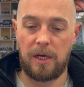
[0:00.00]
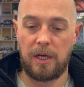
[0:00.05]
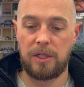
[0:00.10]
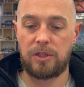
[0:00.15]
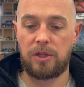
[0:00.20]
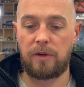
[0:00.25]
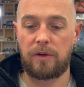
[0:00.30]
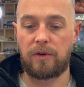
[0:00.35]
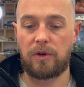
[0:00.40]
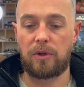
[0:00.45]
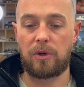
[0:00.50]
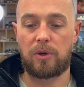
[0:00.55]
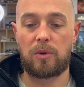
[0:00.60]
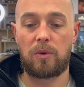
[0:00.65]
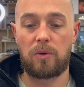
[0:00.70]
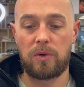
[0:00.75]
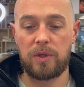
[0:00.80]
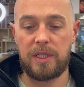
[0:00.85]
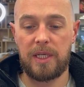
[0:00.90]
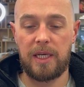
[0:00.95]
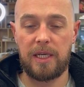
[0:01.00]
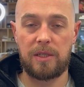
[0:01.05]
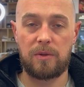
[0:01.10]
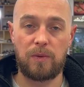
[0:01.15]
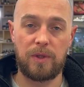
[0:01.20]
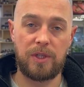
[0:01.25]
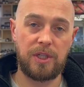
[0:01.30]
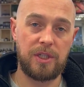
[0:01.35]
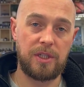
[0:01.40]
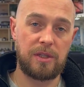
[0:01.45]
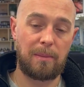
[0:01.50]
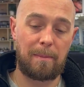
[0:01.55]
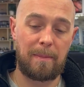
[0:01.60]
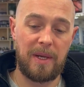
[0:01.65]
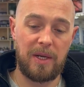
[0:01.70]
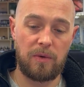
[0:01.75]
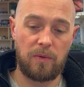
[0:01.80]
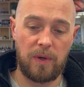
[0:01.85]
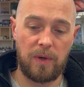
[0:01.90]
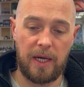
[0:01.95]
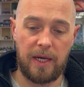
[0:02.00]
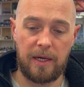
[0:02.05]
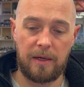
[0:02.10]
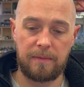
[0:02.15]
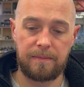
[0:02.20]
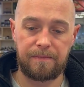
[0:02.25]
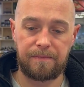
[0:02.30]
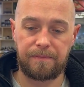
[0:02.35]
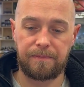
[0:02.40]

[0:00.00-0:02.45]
So you've got the cortex, is the middle layer.